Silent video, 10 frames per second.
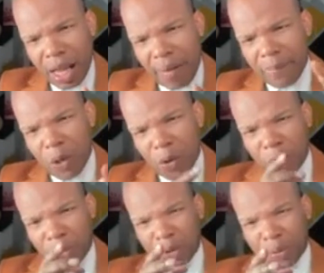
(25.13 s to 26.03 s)

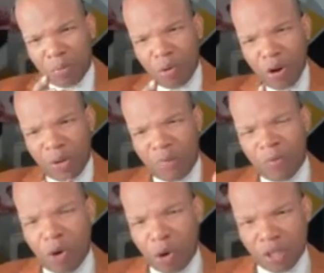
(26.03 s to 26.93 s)
about more
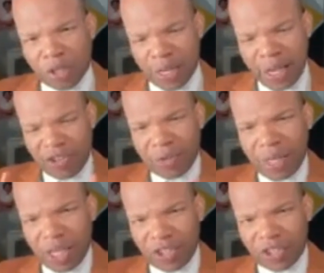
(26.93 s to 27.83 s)
focus on
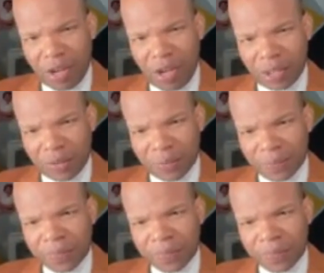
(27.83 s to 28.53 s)
education,